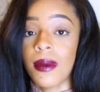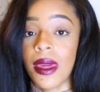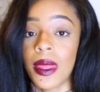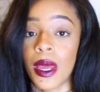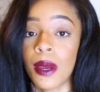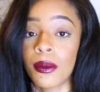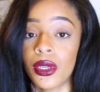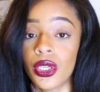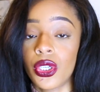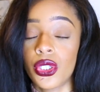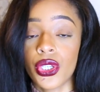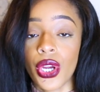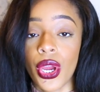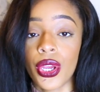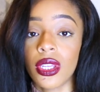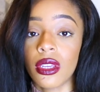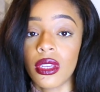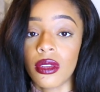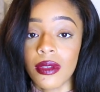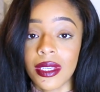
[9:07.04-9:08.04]
bit that I'm going to show
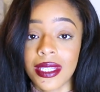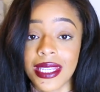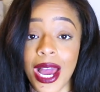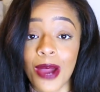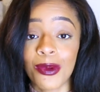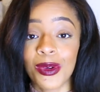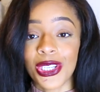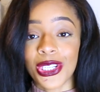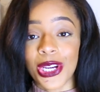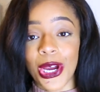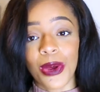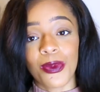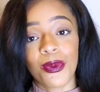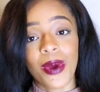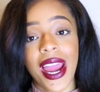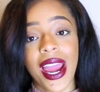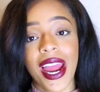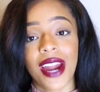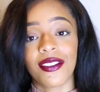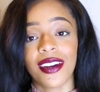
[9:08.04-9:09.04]
you is that which I'm
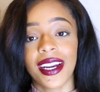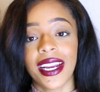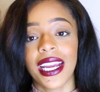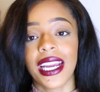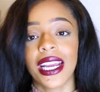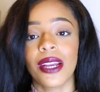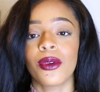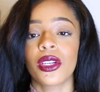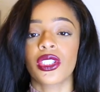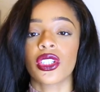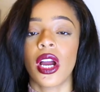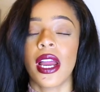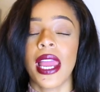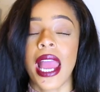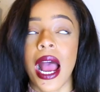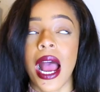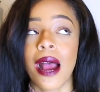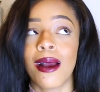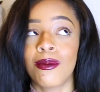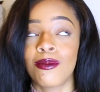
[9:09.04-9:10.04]
wearing, which I
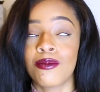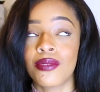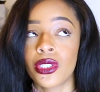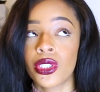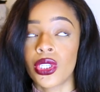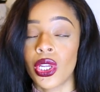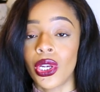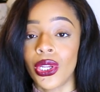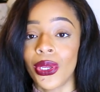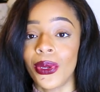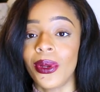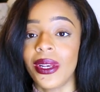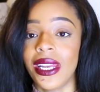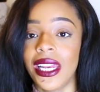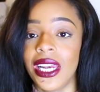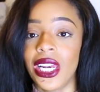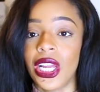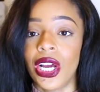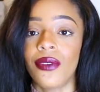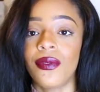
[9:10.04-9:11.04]

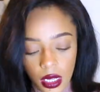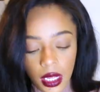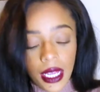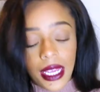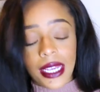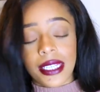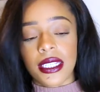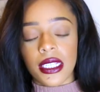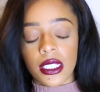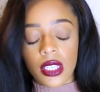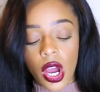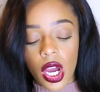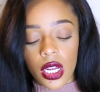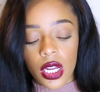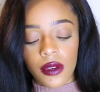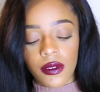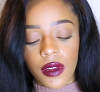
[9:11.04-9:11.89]
absolutely love. It is this kind